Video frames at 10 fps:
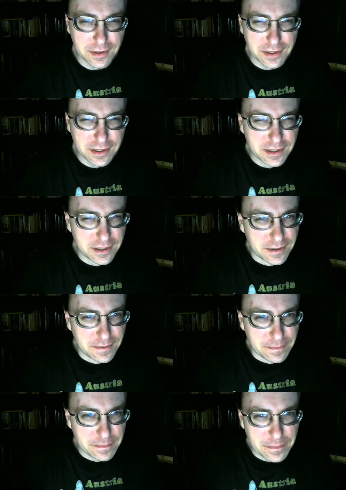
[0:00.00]

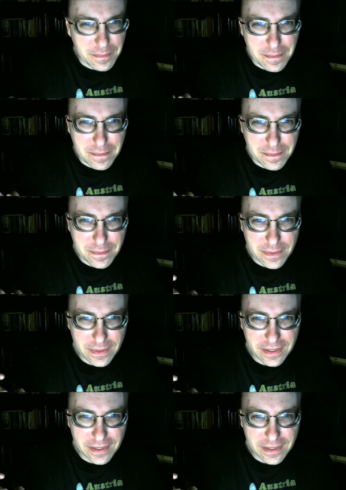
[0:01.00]
(silence)